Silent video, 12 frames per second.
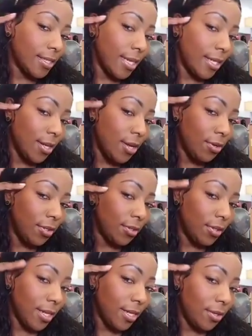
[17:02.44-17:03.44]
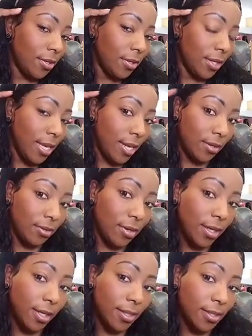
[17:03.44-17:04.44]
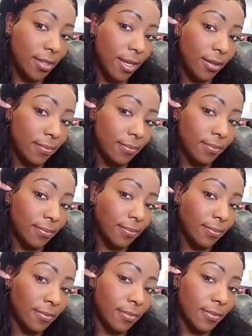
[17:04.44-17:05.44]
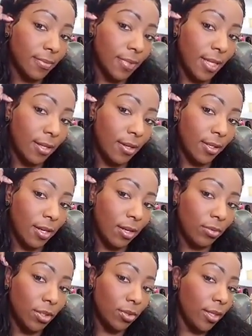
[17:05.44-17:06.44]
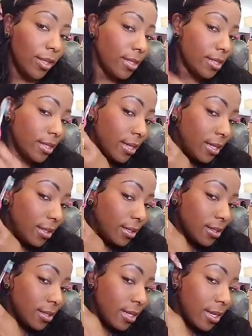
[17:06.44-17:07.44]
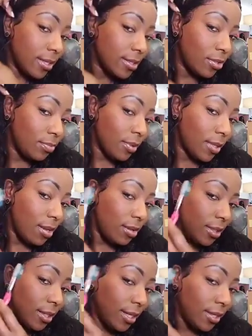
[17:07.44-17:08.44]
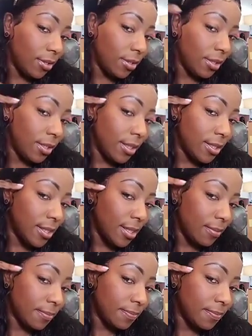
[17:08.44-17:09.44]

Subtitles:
they know you and they know you ain't had no hair yesterday. They know your hair was short yesterday and then today it's super long. Then they know you done did something.